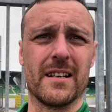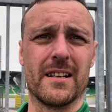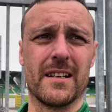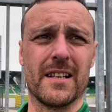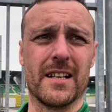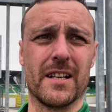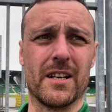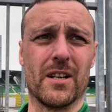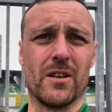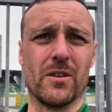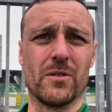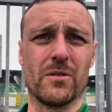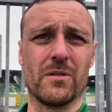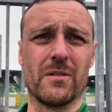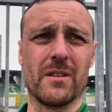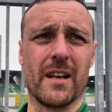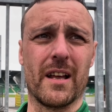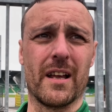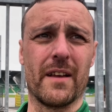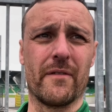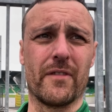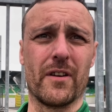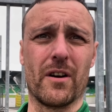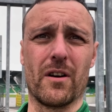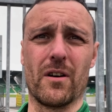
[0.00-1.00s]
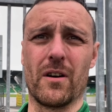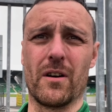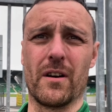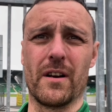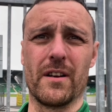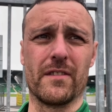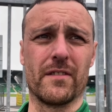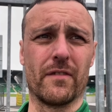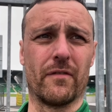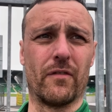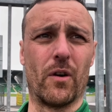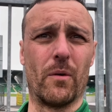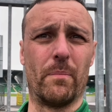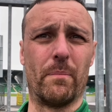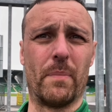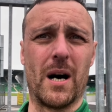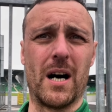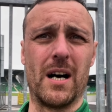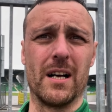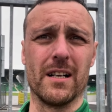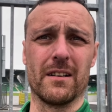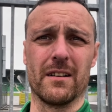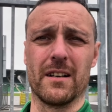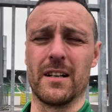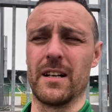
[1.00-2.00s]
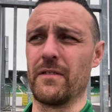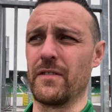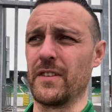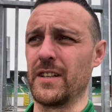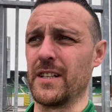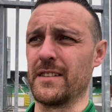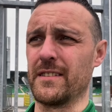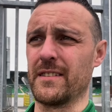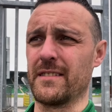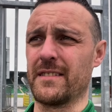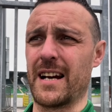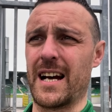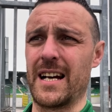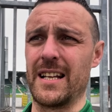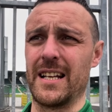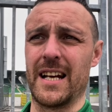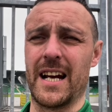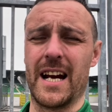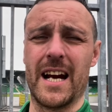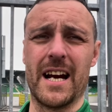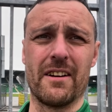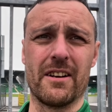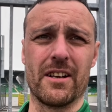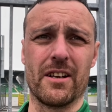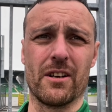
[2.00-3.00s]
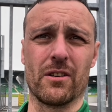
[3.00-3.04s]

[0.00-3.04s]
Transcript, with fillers: You know, if you're into football, you're living in the Tallaght area,